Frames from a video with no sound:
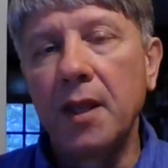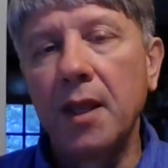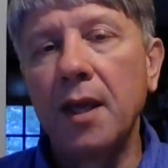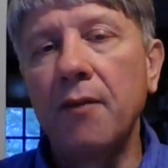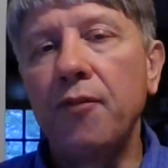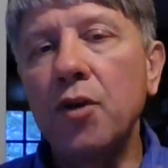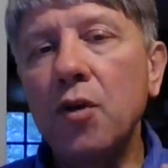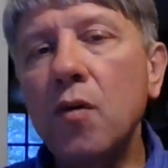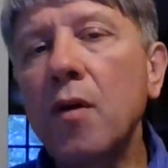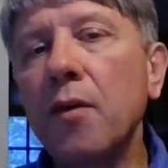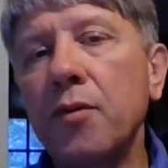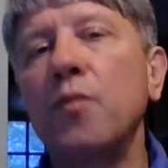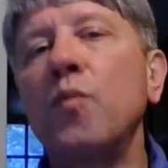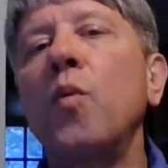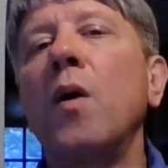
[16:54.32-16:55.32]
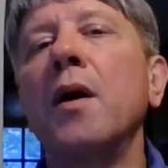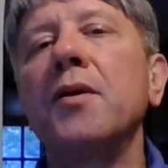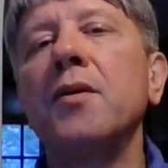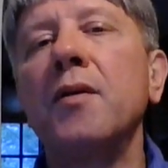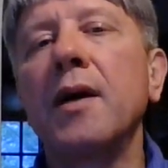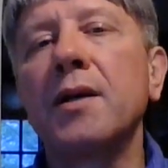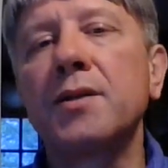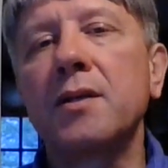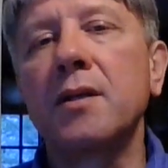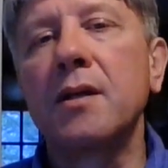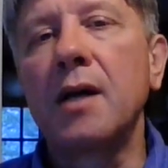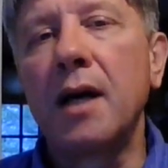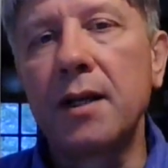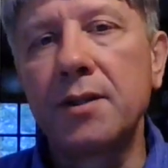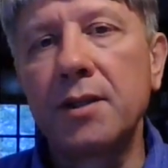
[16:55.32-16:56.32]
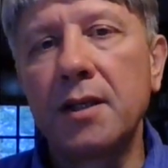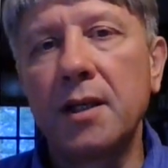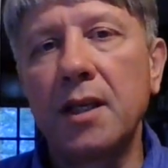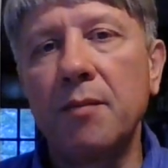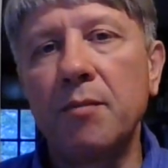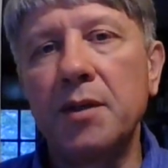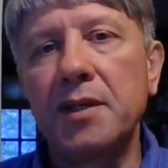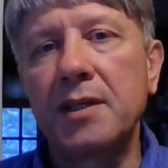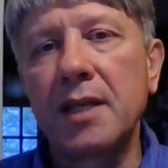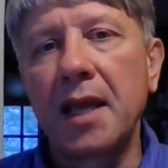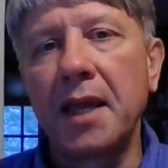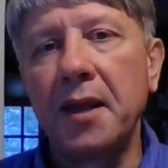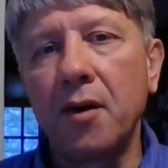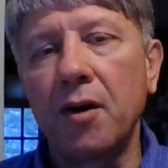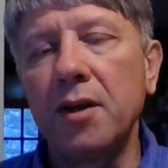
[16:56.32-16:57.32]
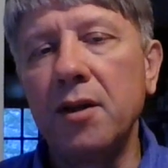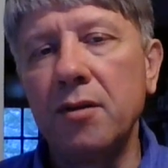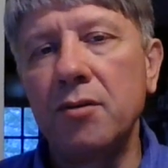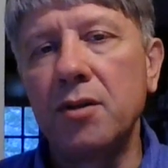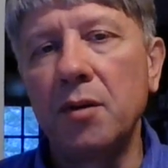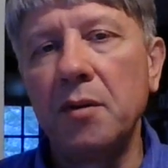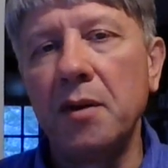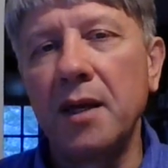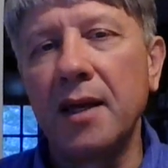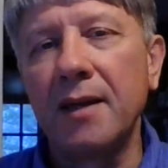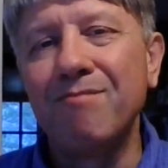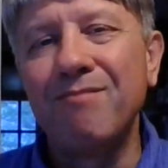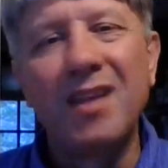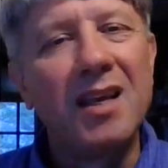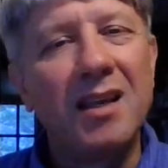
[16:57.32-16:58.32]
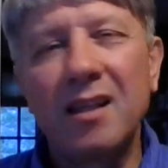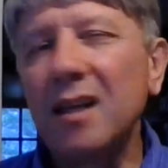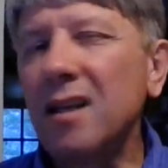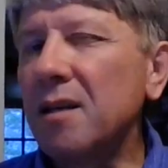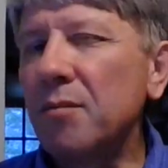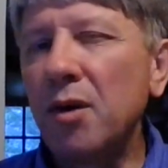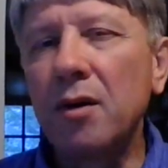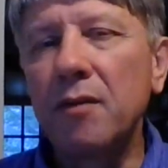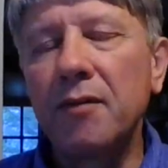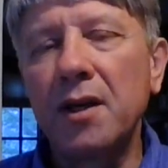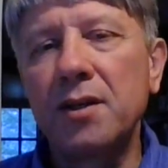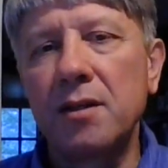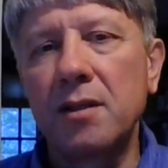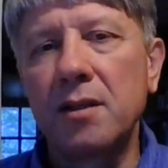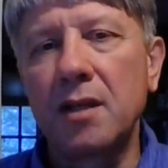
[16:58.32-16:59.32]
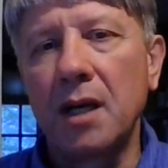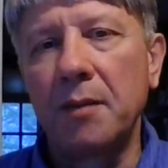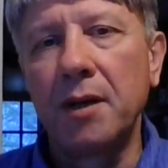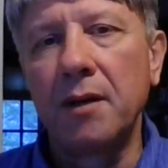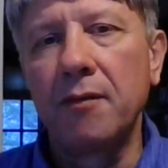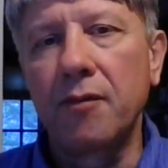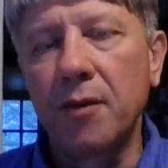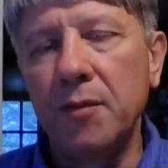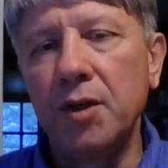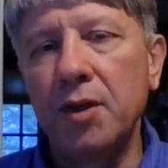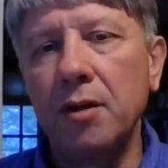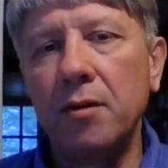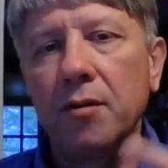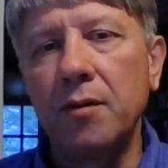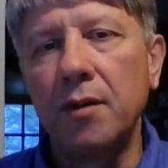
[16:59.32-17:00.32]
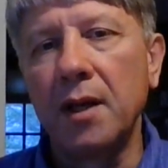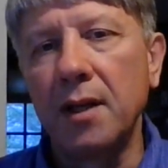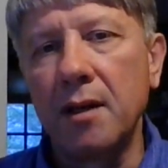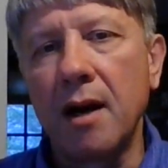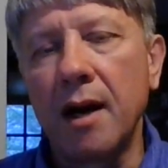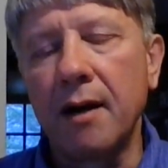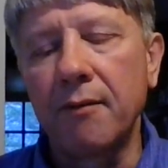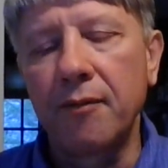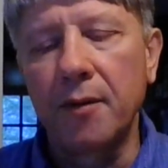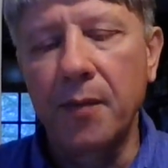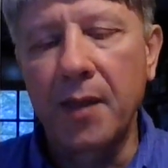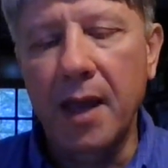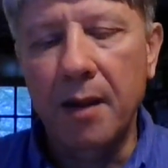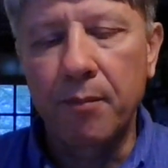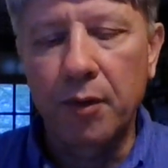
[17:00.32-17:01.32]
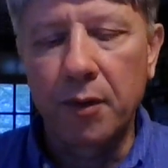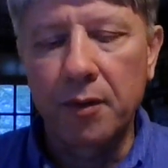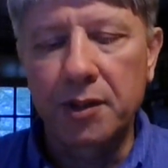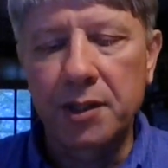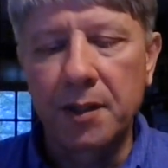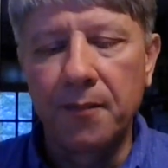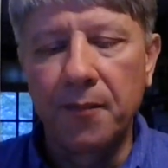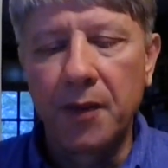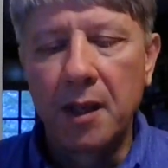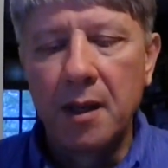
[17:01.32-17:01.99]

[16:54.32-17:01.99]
If you are the one who has to constantly be saying, are you doing it? Then the motivation is coming from you and not from that person.